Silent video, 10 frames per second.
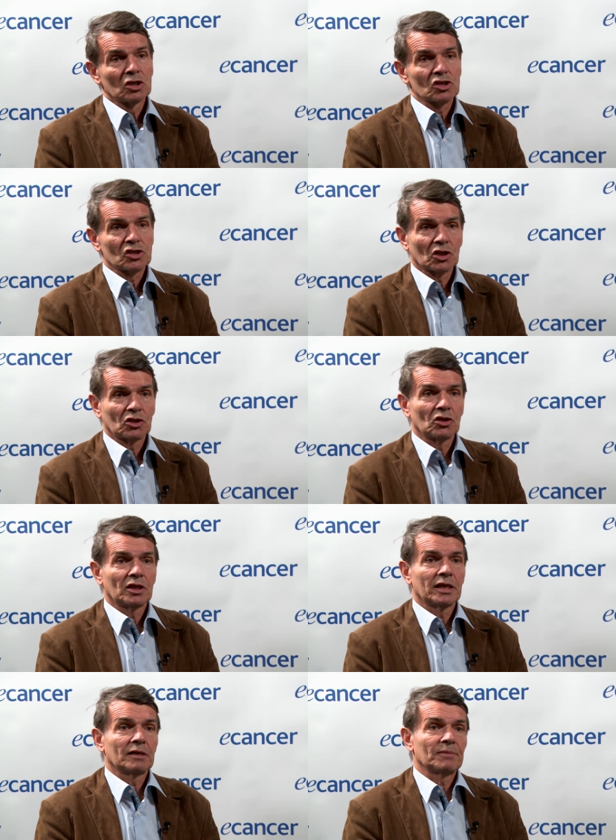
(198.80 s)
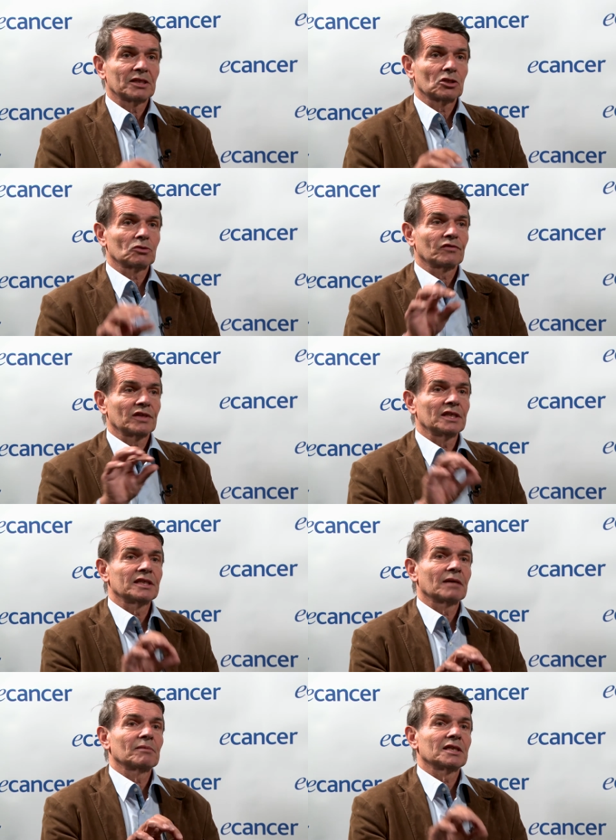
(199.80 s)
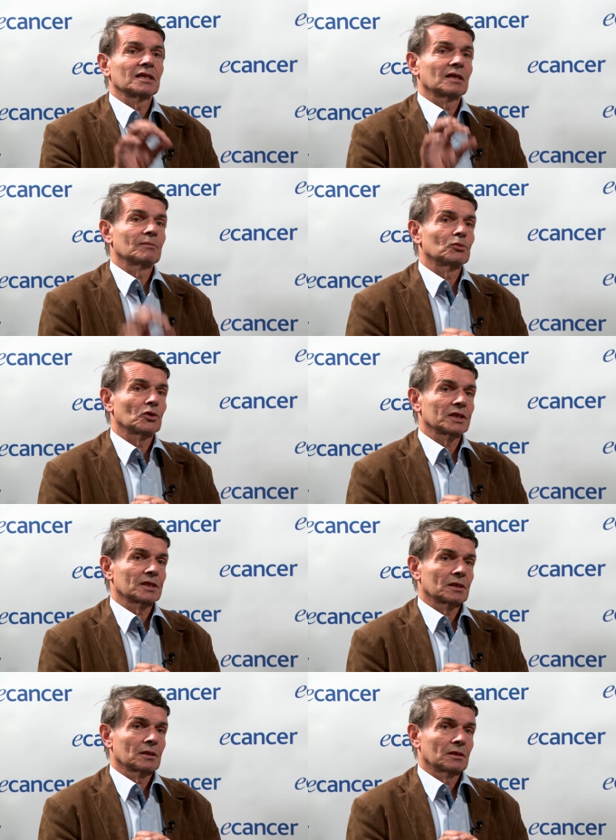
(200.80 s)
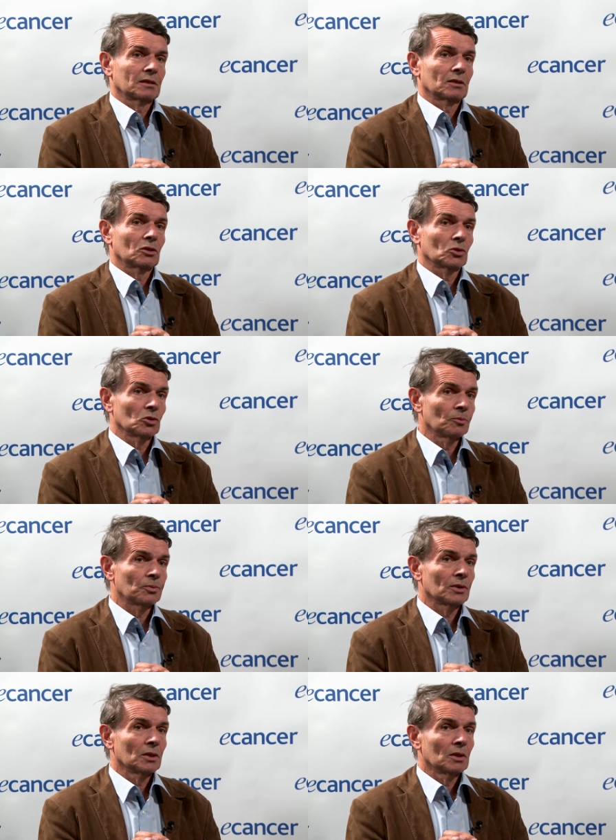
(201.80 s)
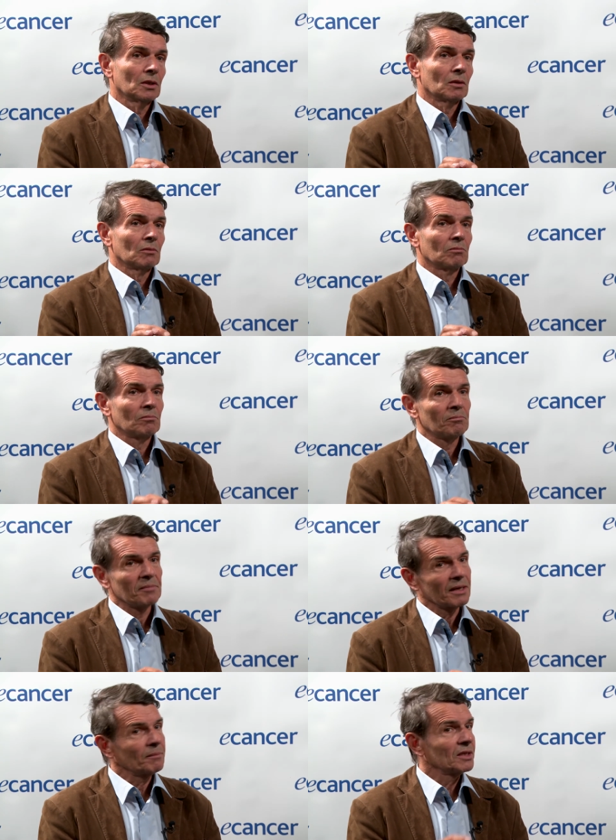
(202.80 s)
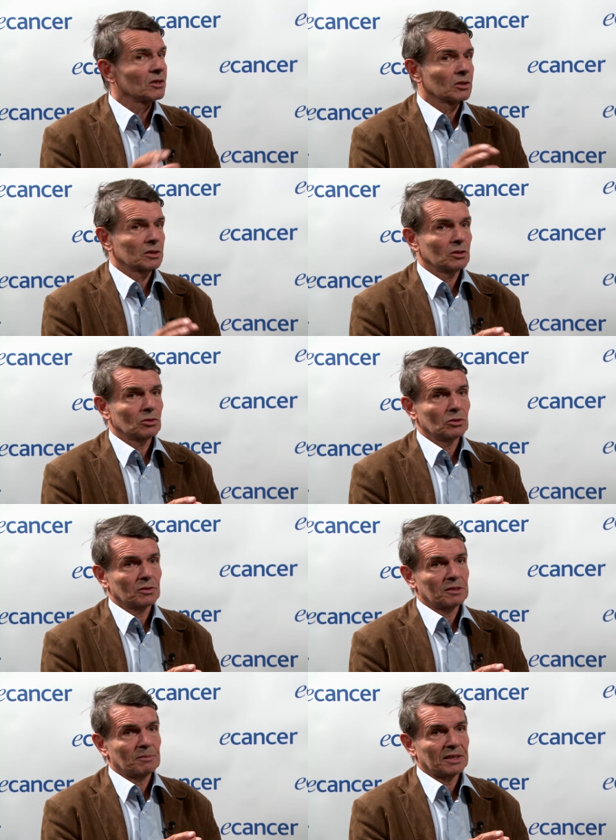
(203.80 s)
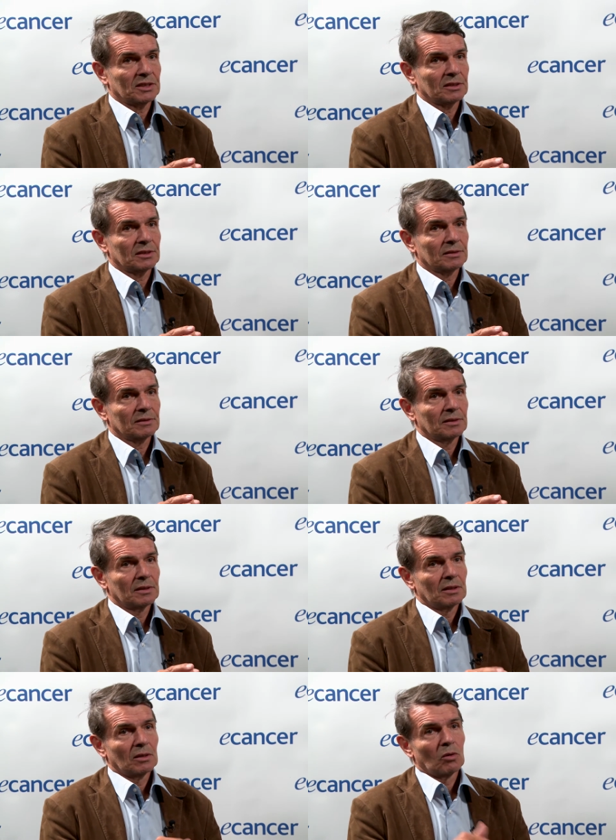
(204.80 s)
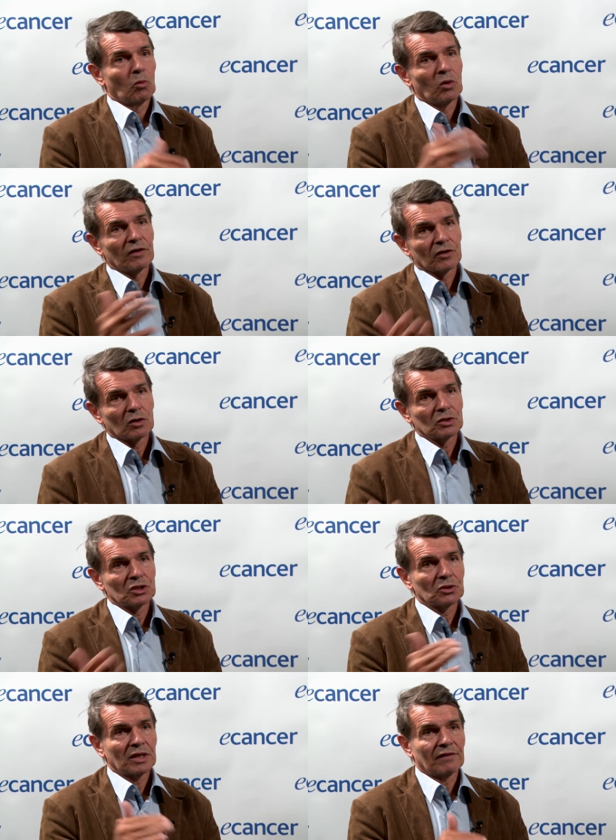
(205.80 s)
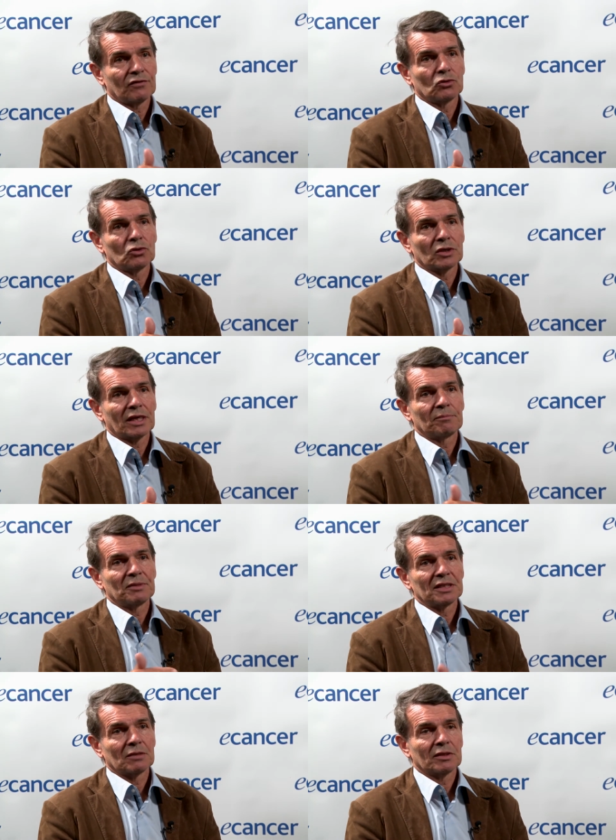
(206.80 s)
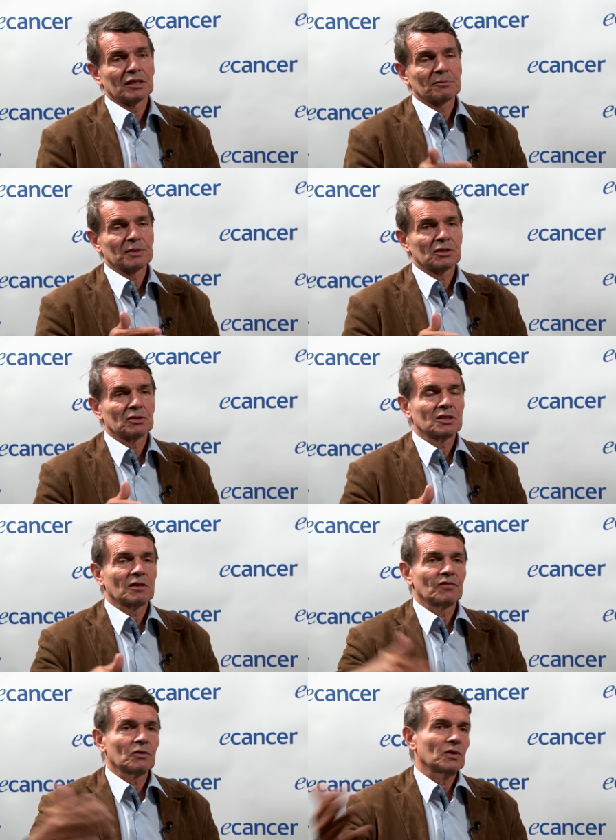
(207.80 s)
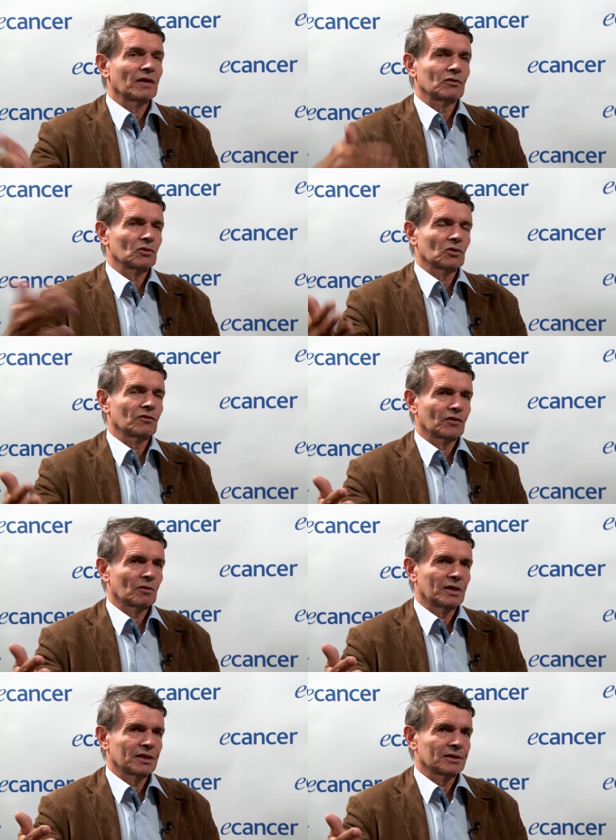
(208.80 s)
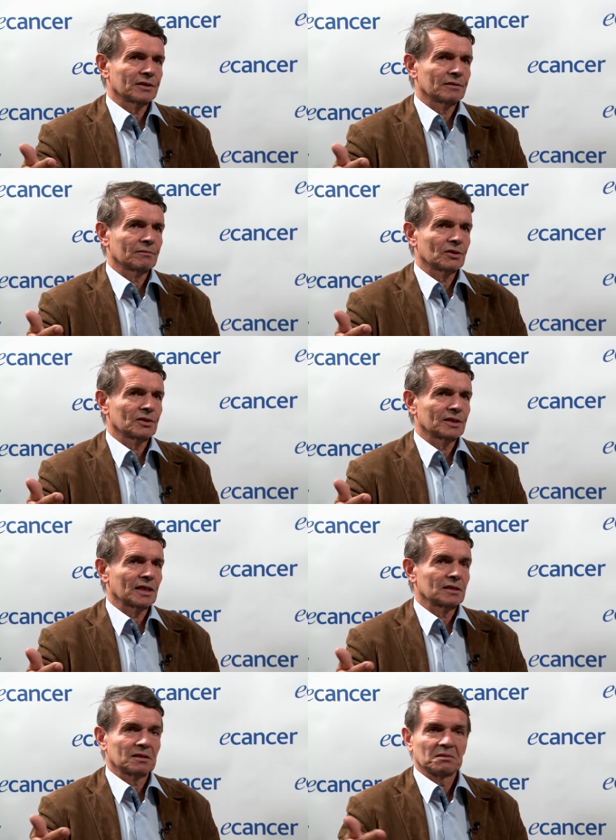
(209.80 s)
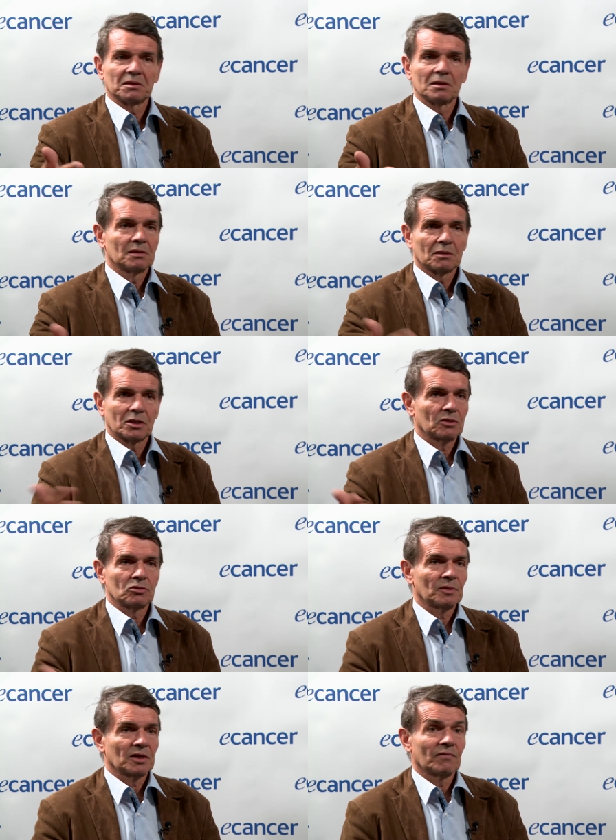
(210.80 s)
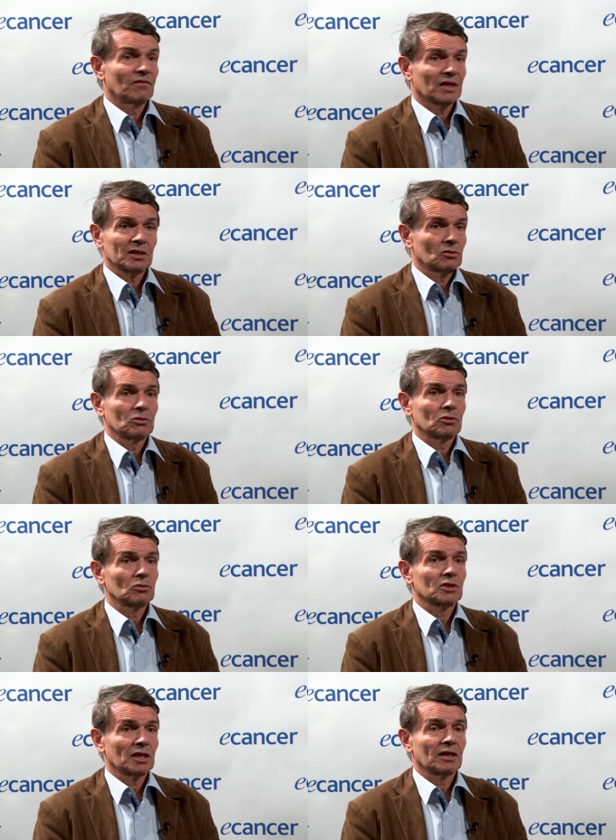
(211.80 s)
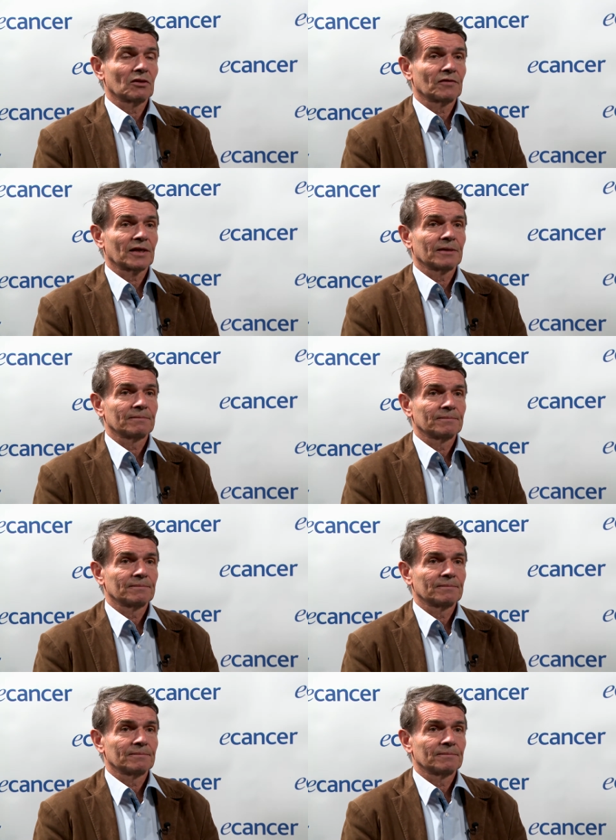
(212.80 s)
certainly in patients with intermediate and poor risk group, maybe not in good risk patients. Whether we should have to look at PD-L1 expression is something we'll have to confirm later on, but that's going to become very soon the new standard of care.